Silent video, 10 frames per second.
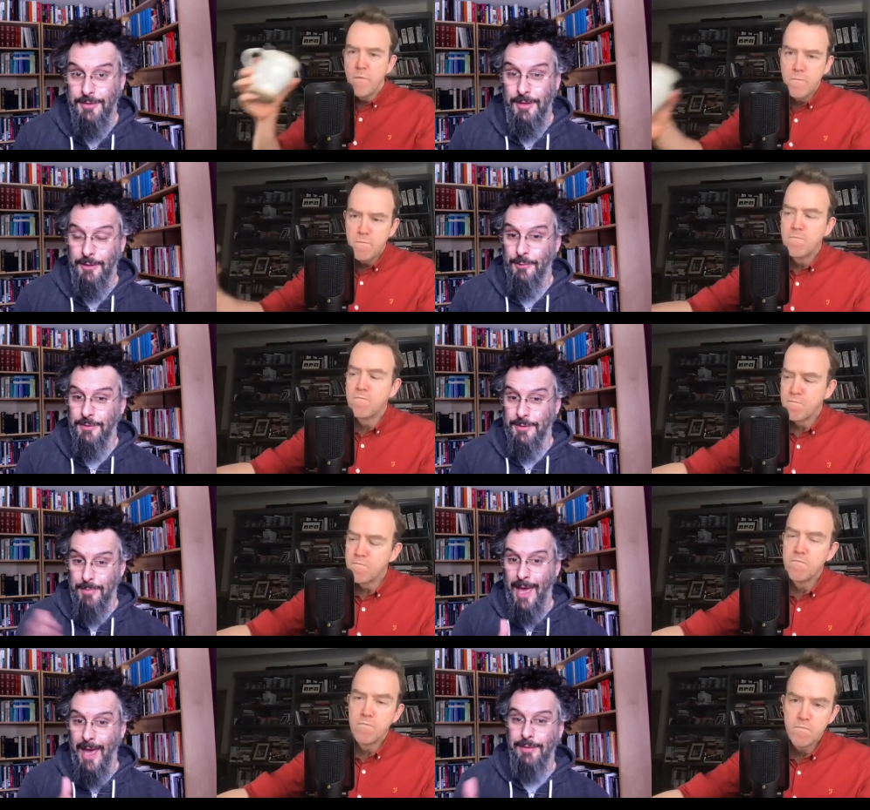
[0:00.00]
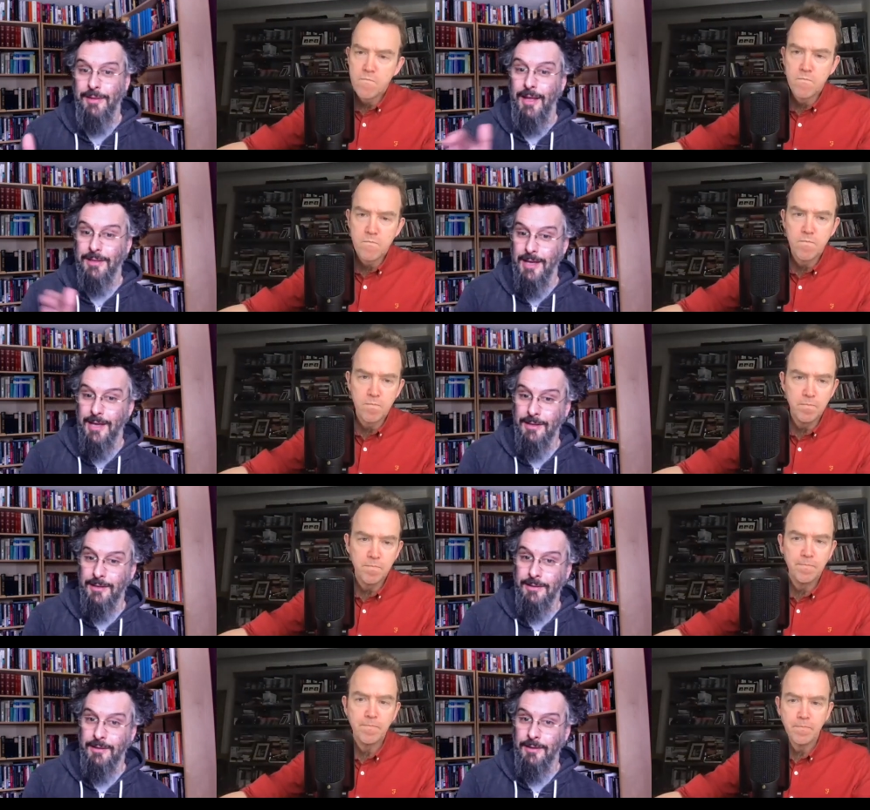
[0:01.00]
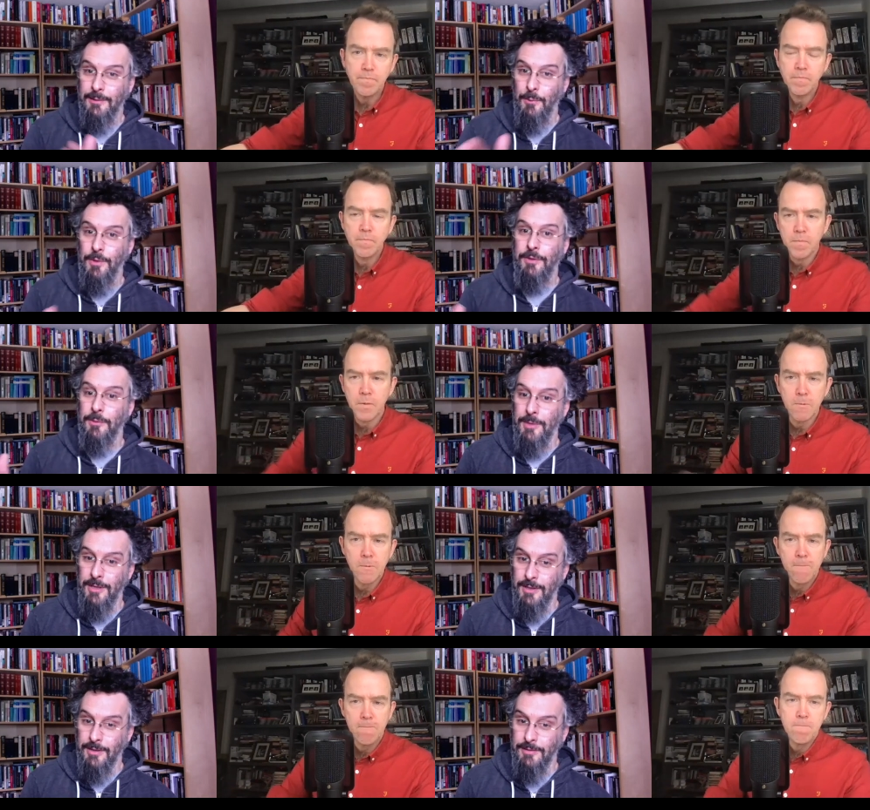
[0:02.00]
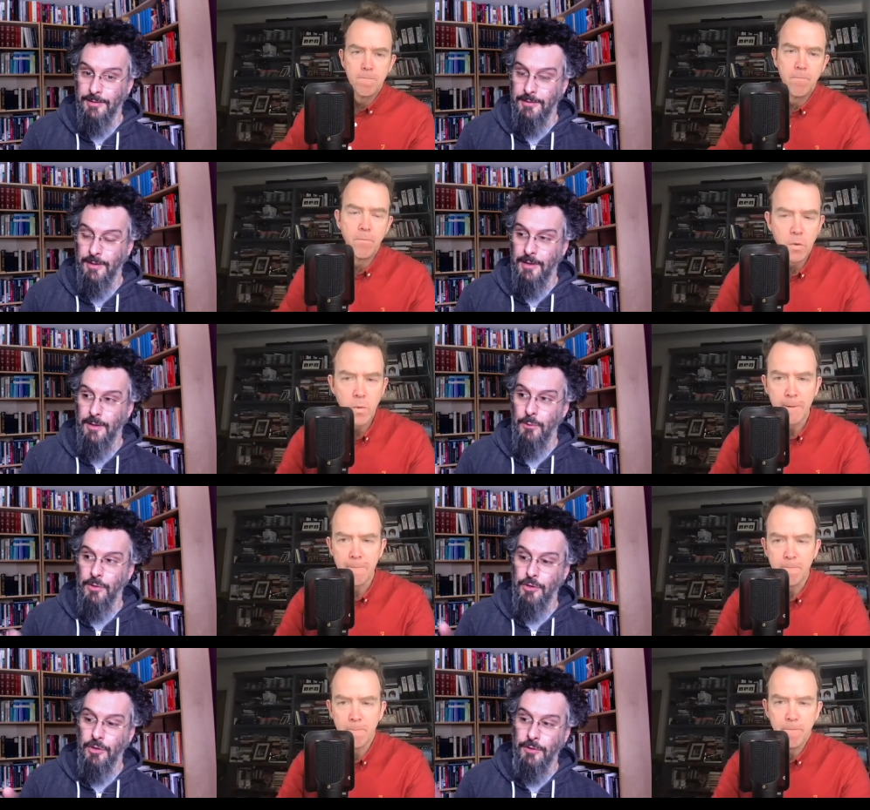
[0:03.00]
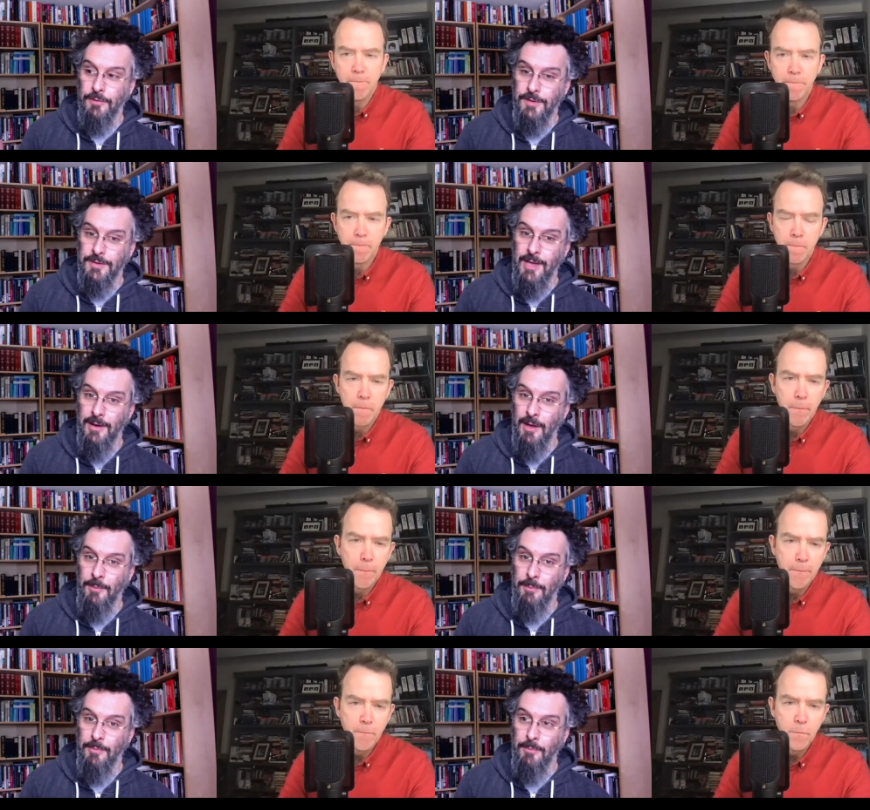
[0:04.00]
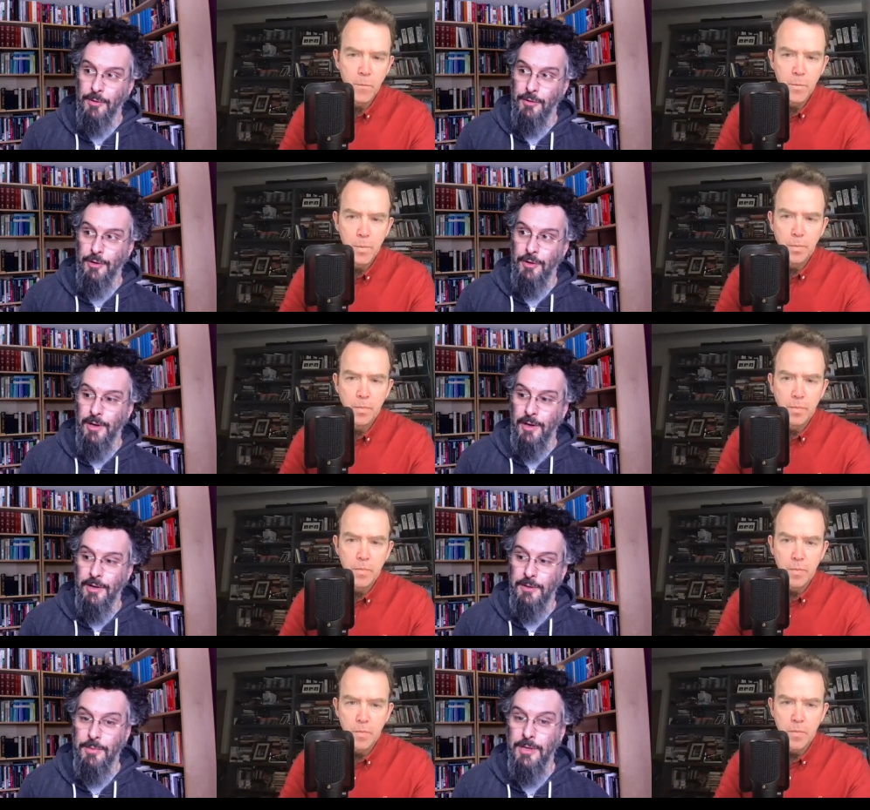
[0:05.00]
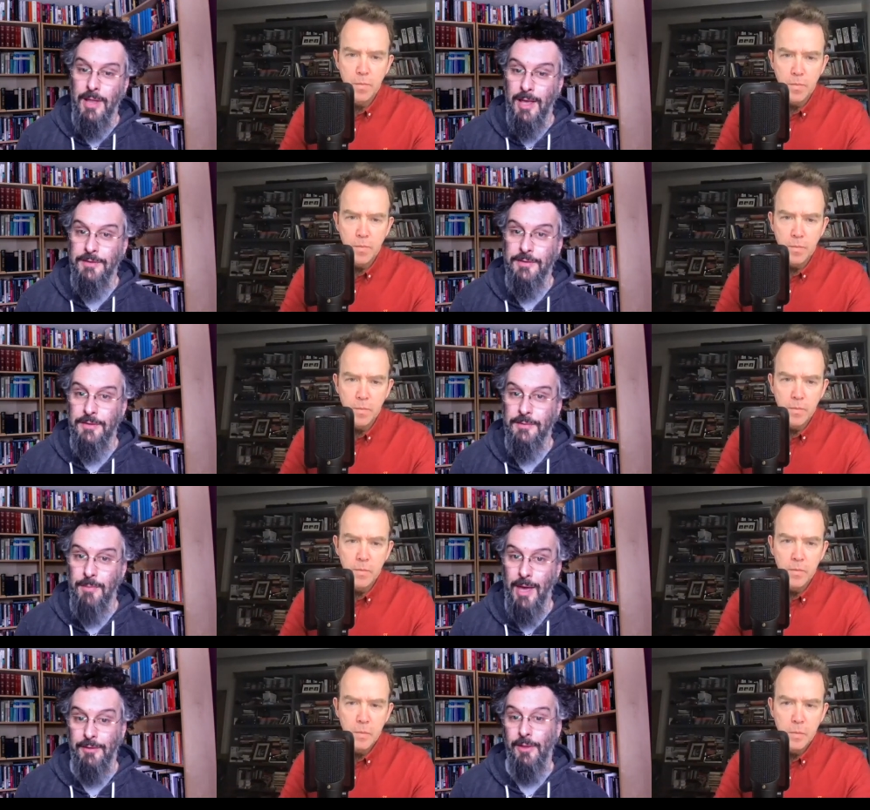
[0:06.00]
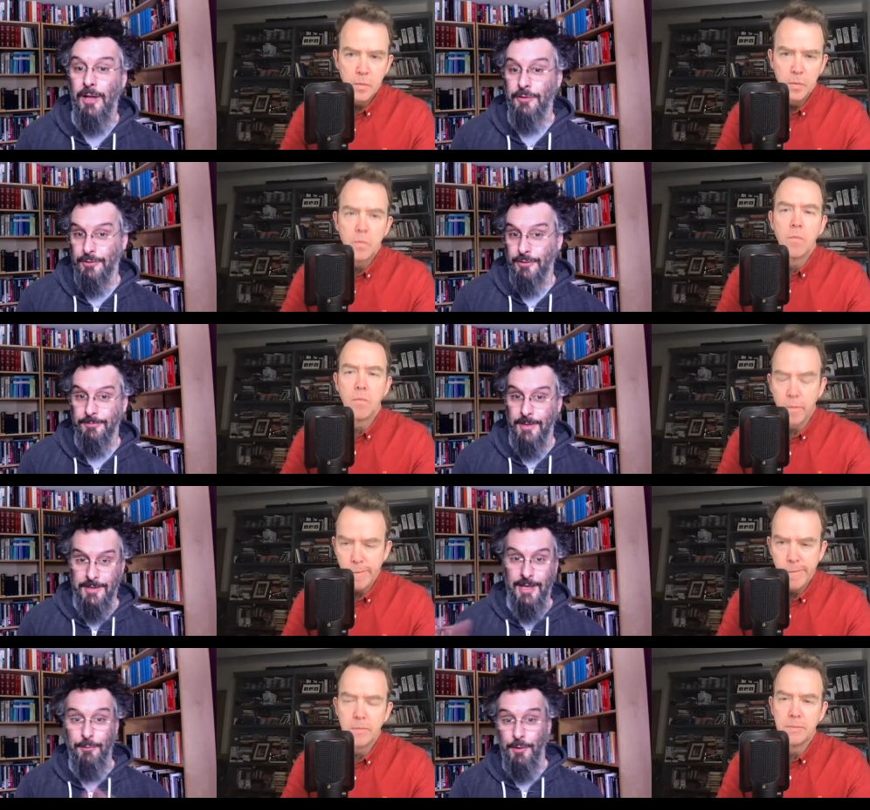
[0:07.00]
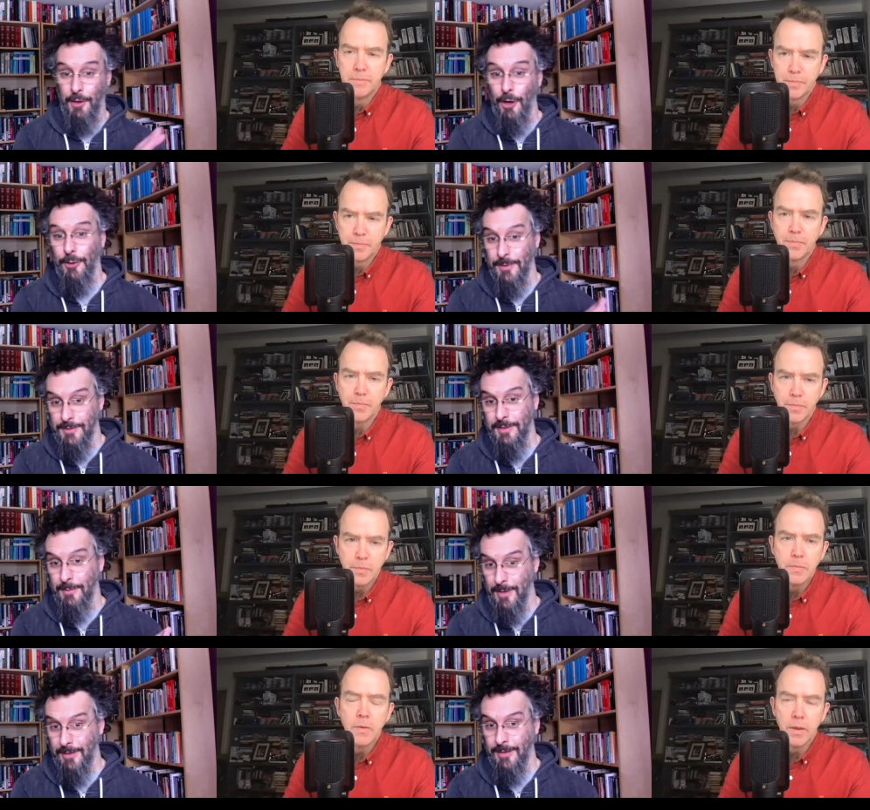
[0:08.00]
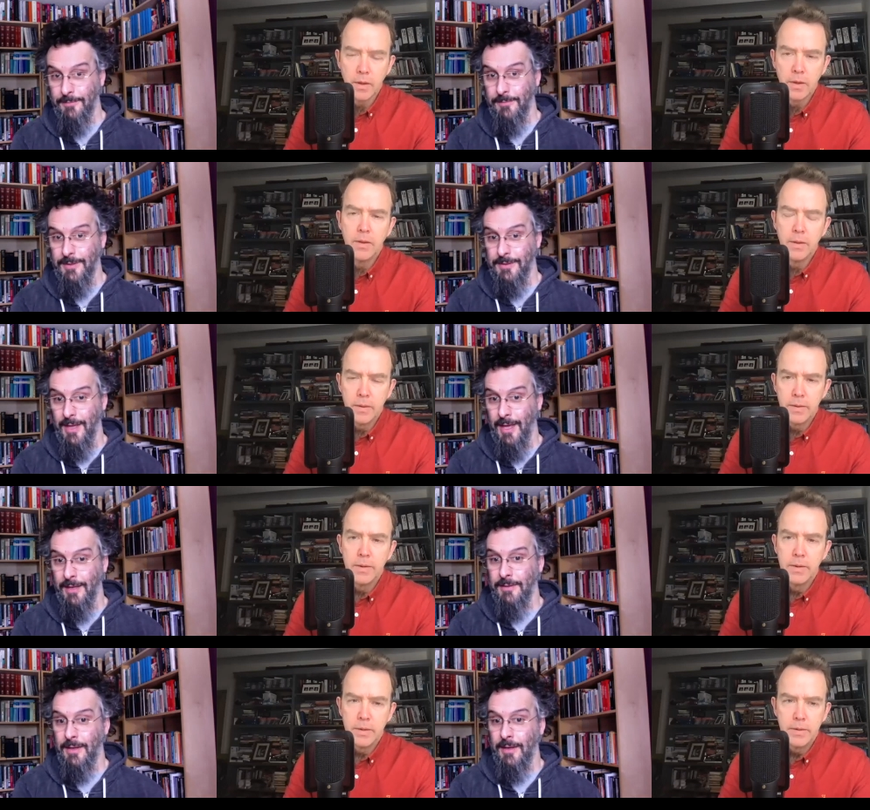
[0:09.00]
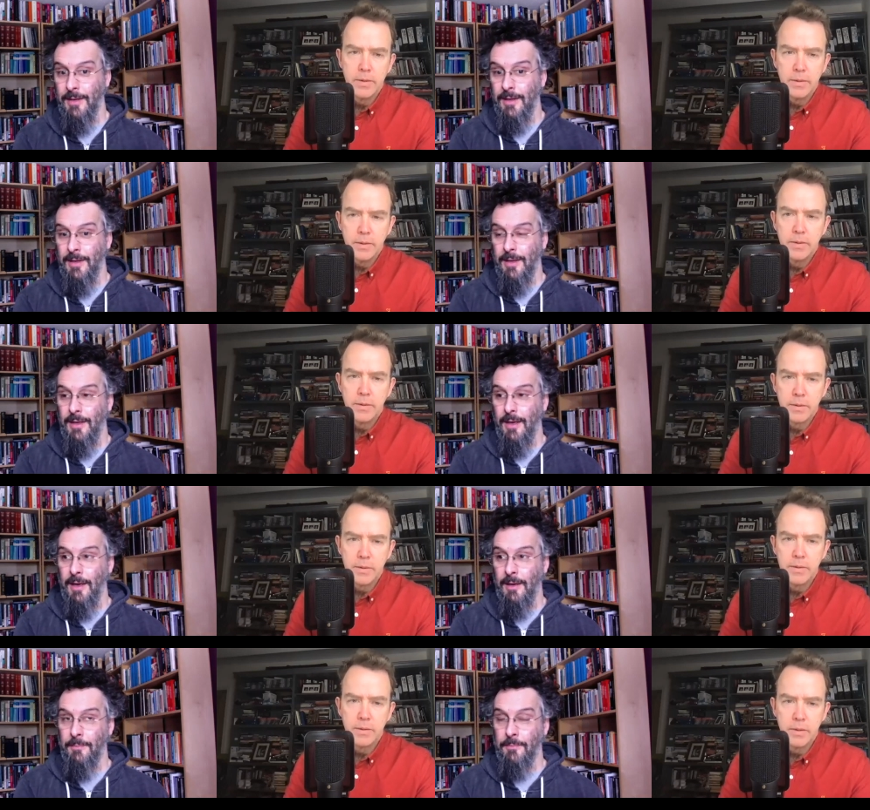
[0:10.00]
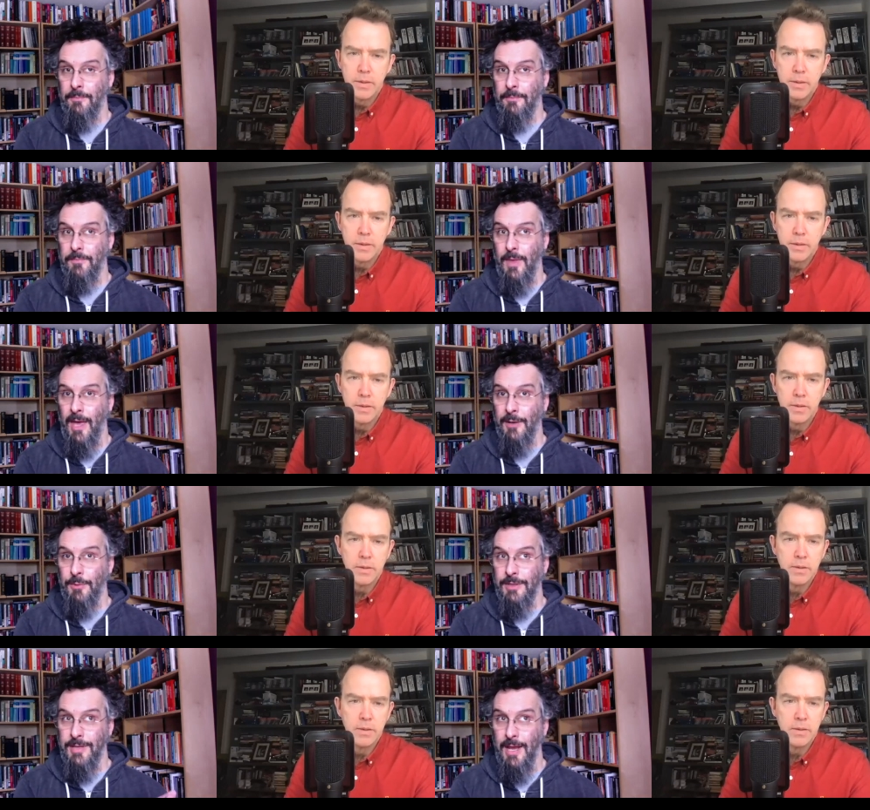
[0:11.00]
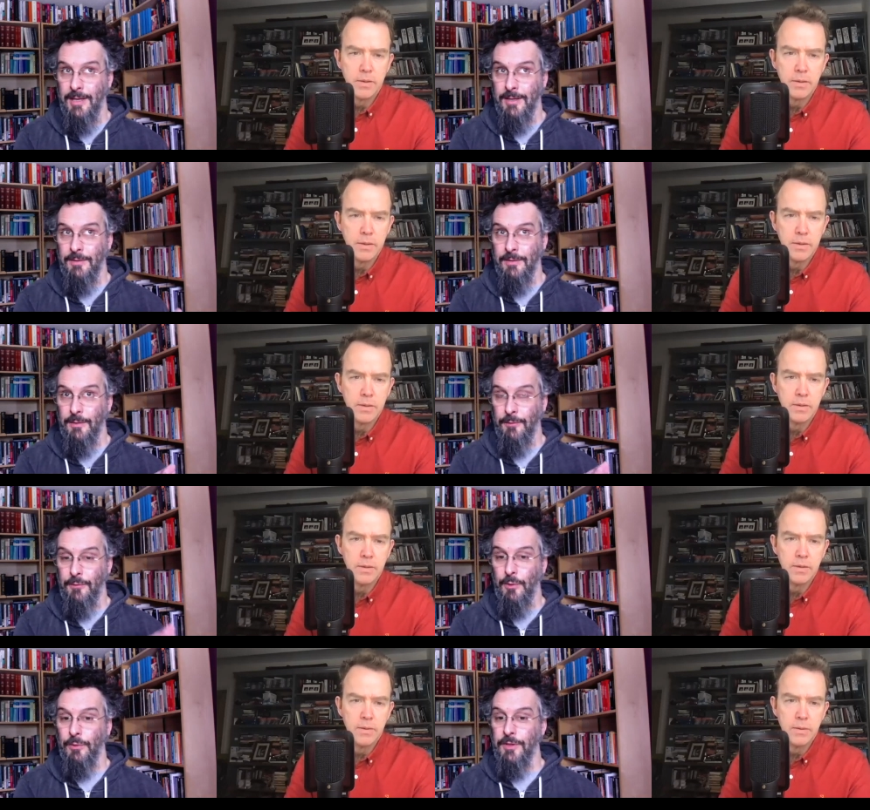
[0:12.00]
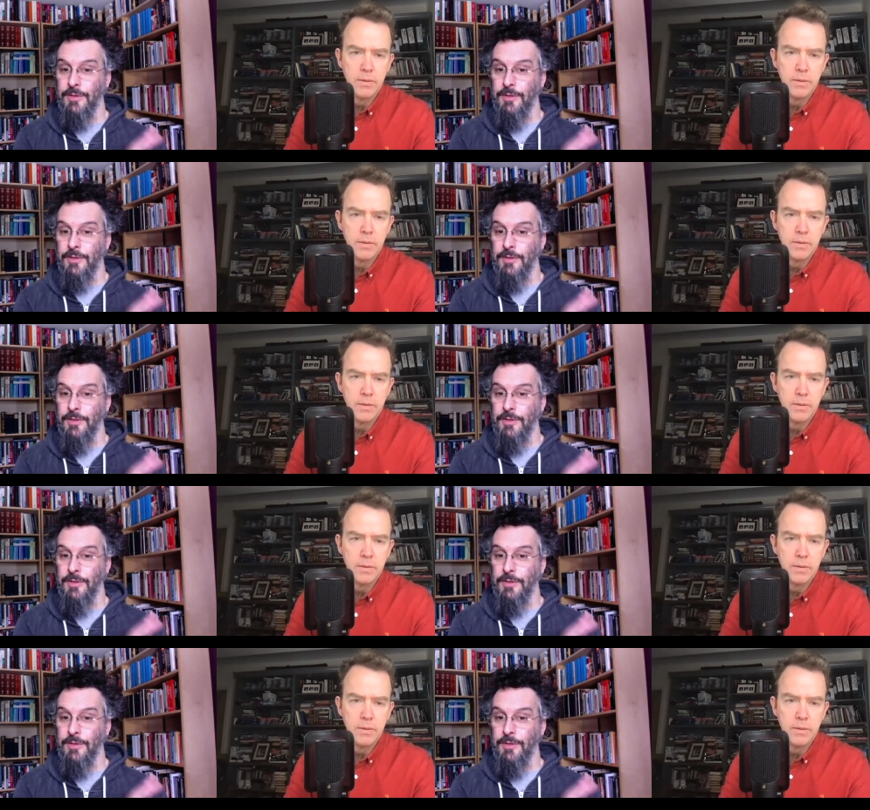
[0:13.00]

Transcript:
Speaker 1: like there was a path not taken with comenius right. which could have set up modernity to be less pathological that's kind of one of the arguments that i'm making is that um, had we taken the fullness